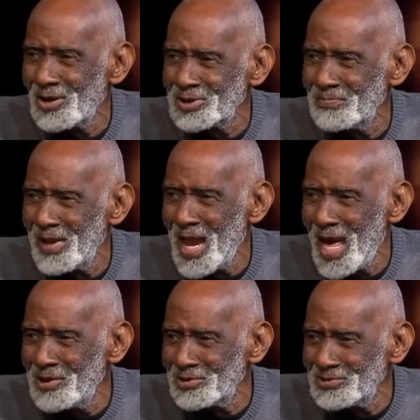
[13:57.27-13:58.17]
Dr.
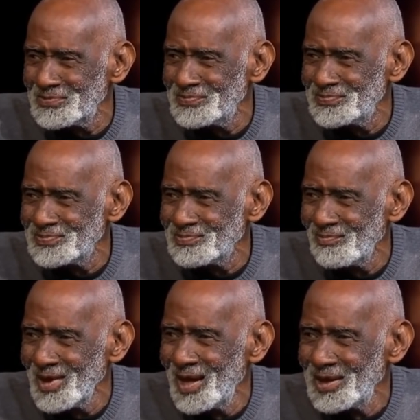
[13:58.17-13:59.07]
Bonanno.
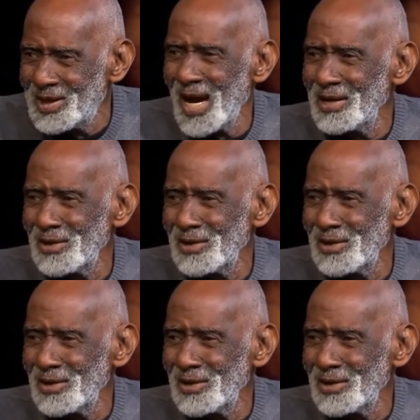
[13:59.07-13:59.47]
Then